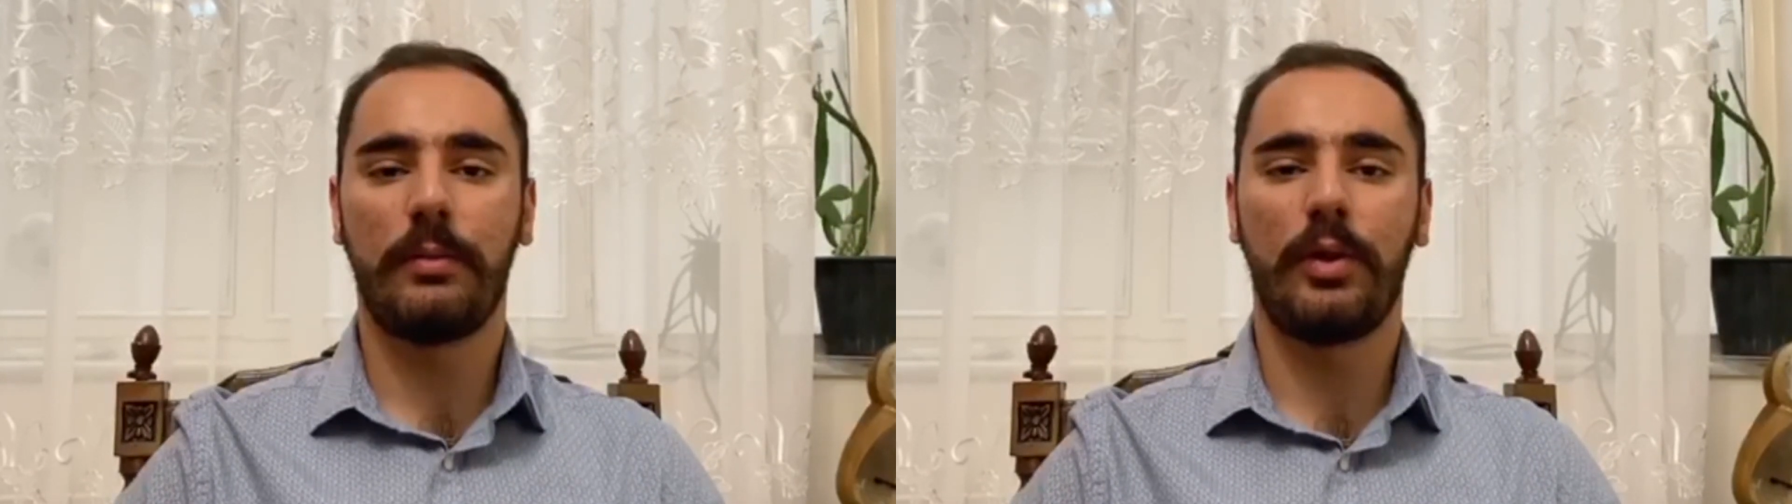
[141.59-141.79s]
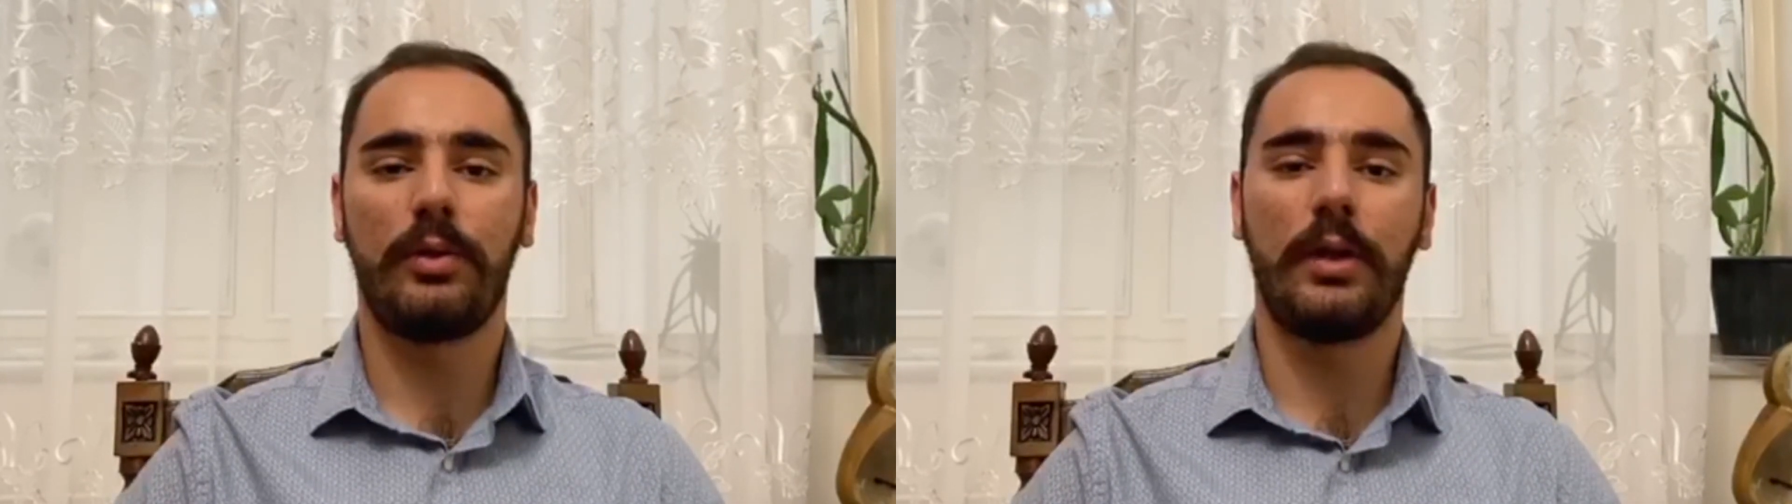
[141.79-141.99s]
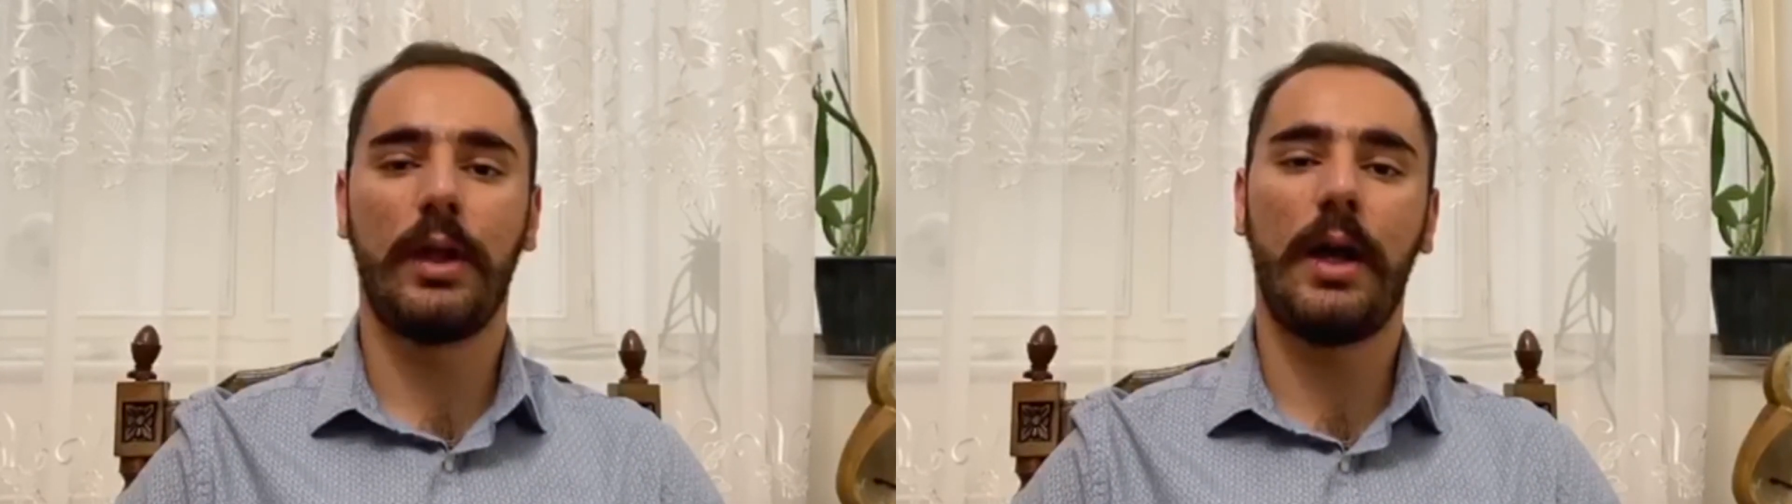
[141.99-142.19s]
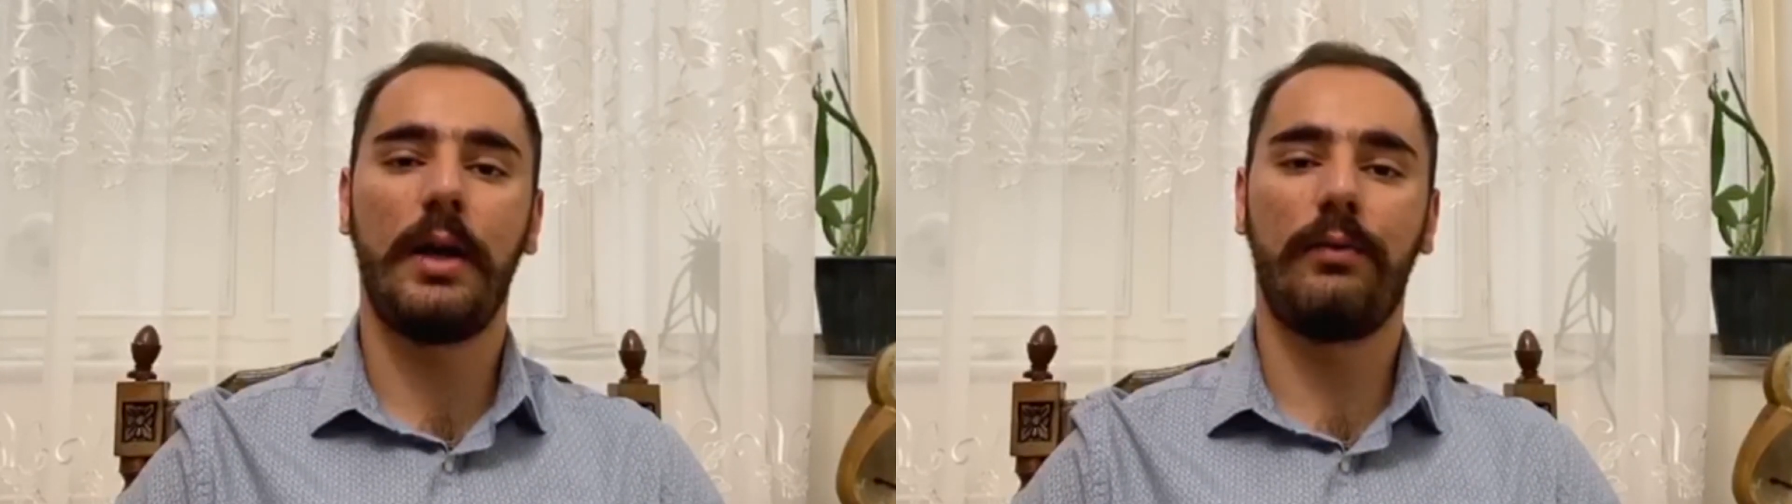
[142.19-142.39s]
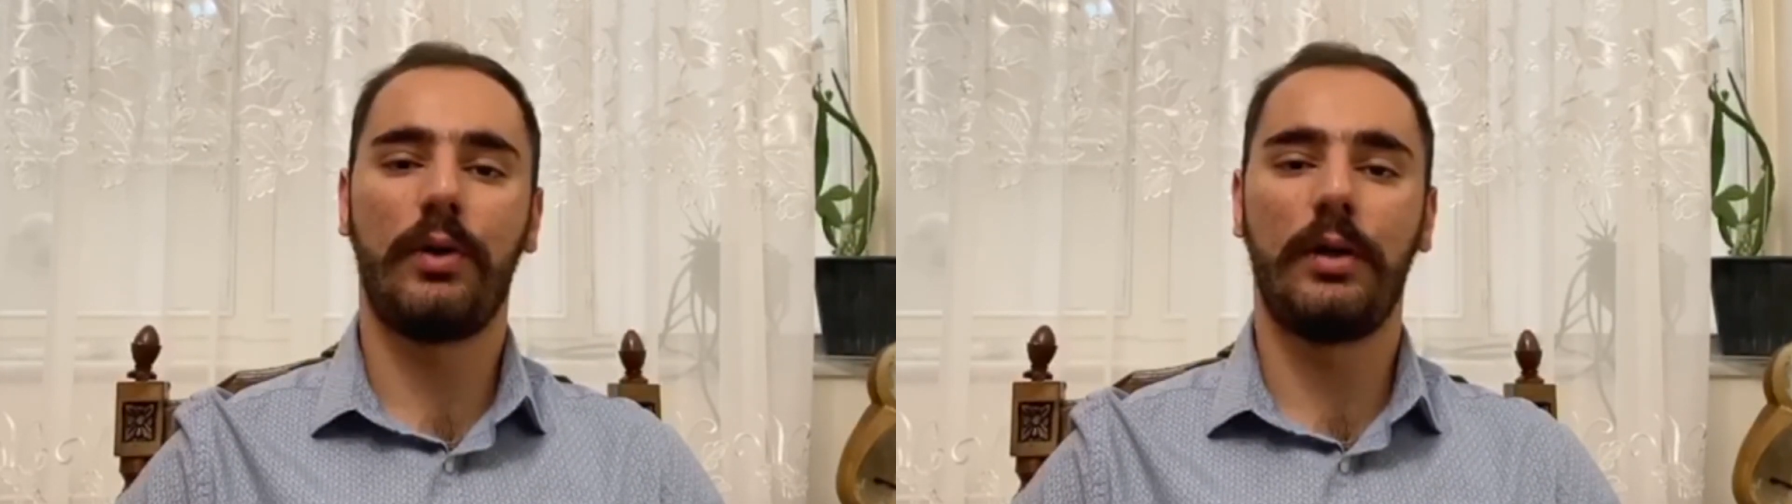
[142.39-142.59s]

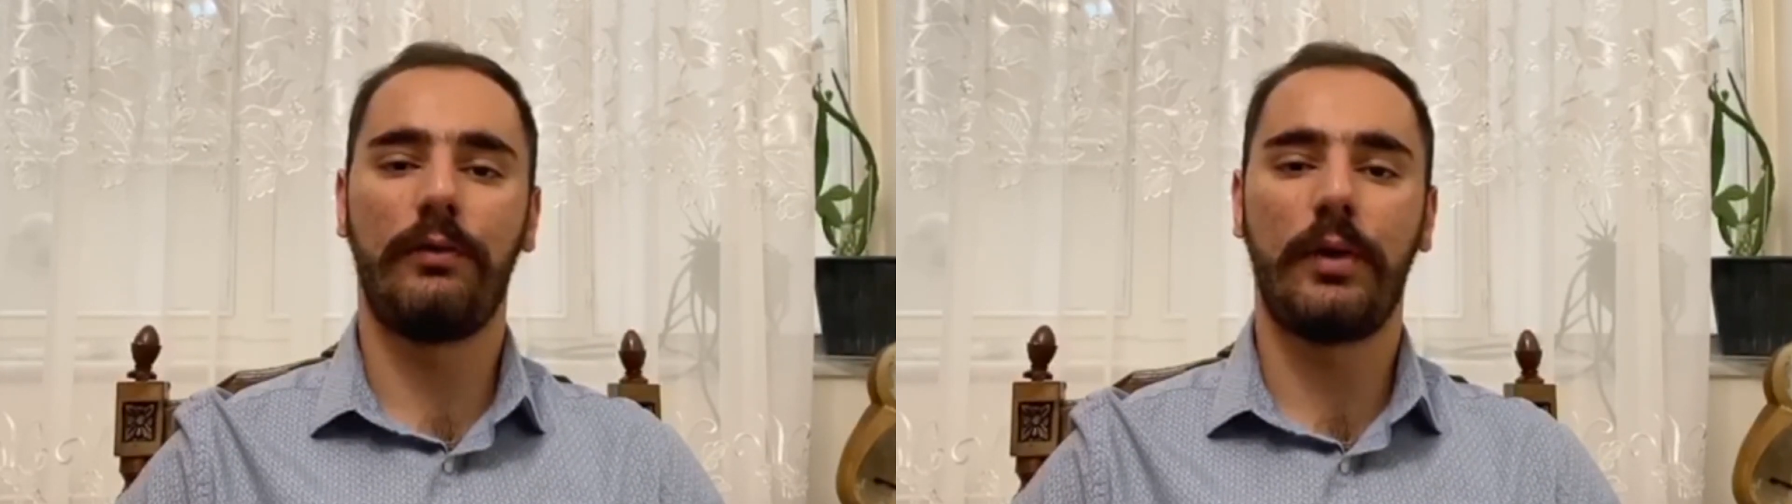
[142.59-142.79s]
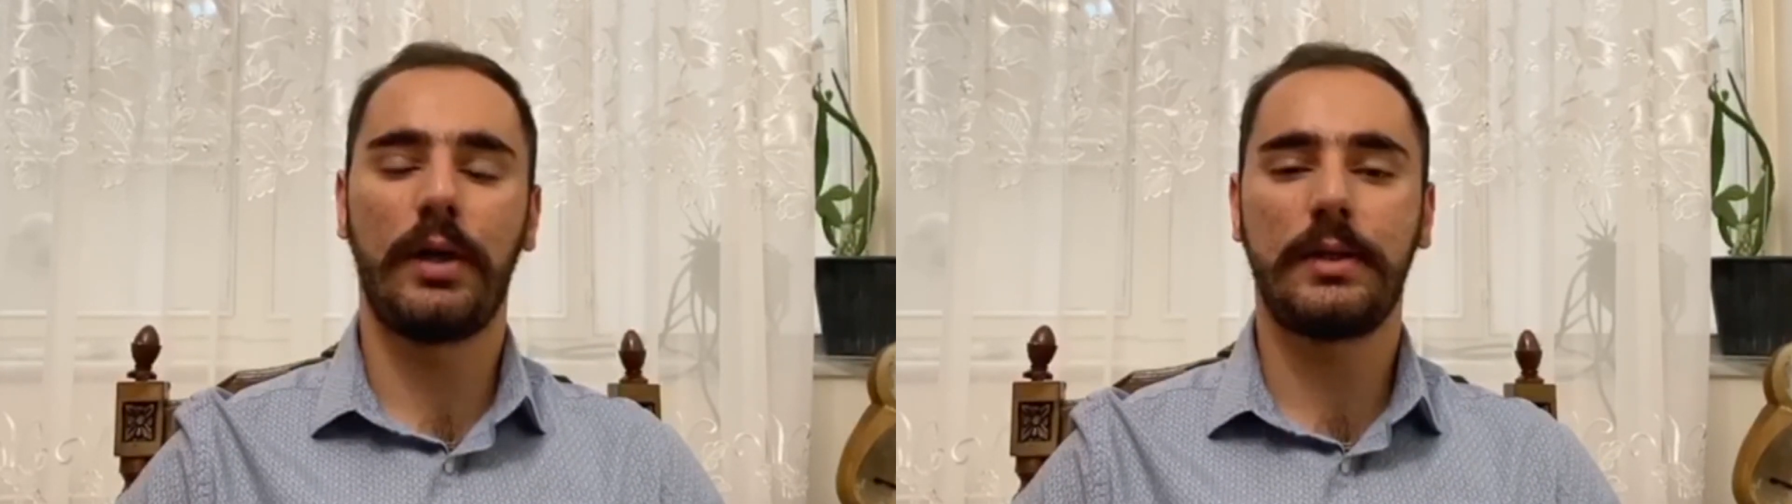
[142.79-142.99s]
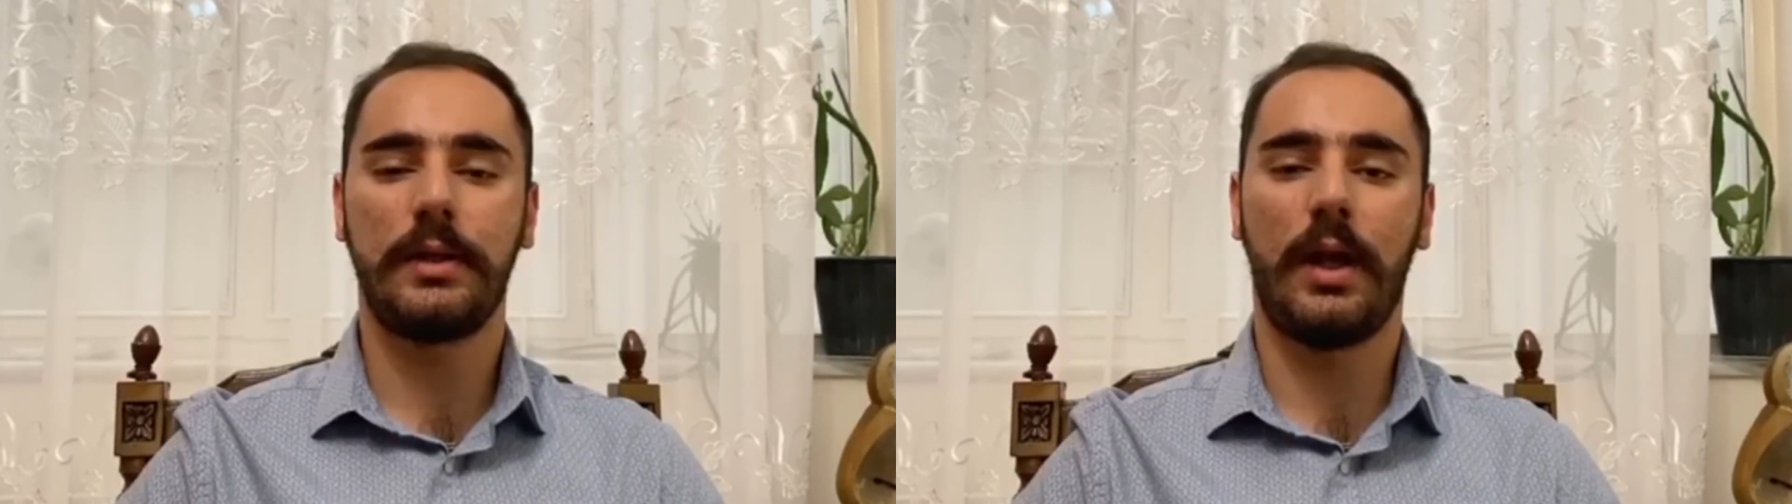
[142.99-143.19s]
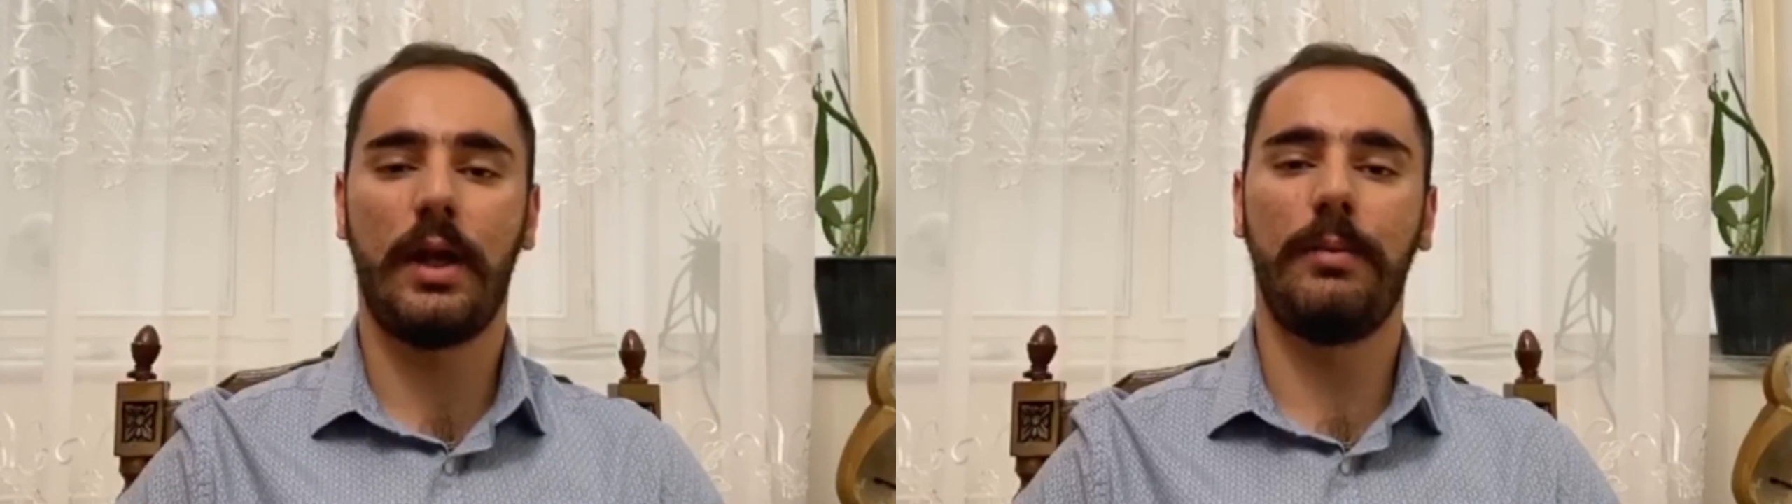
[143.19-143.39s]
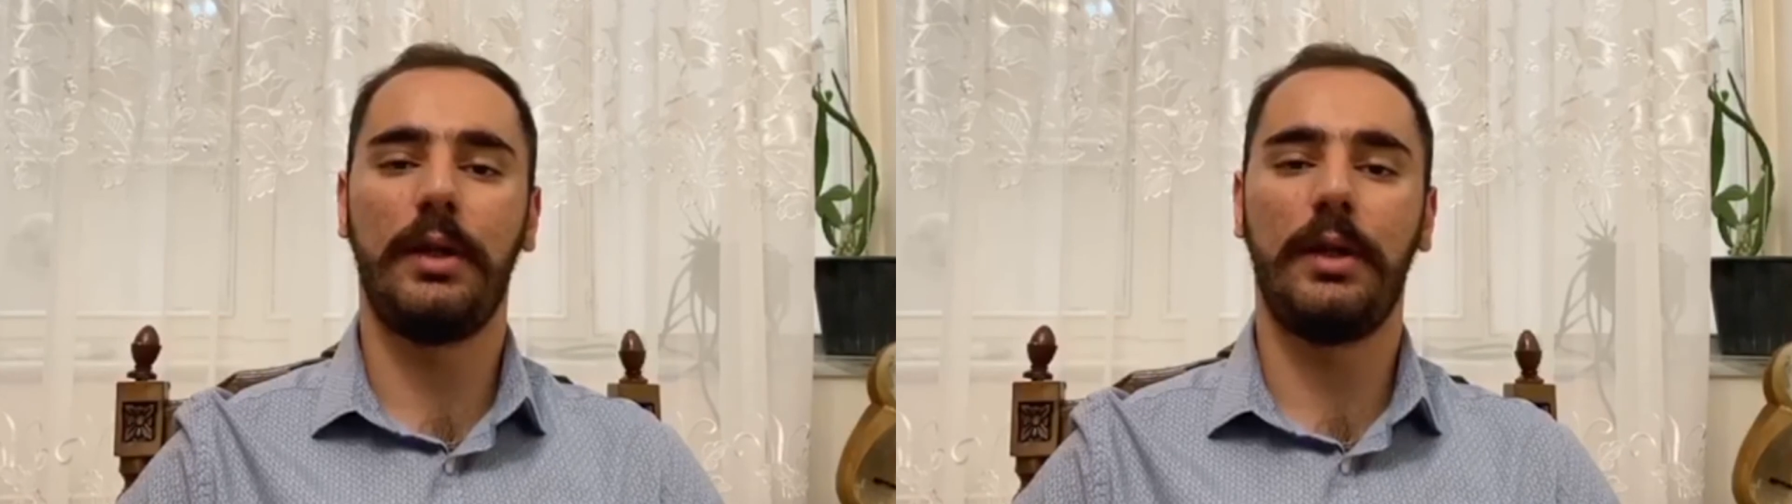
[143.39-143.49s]
Montanari for the first time,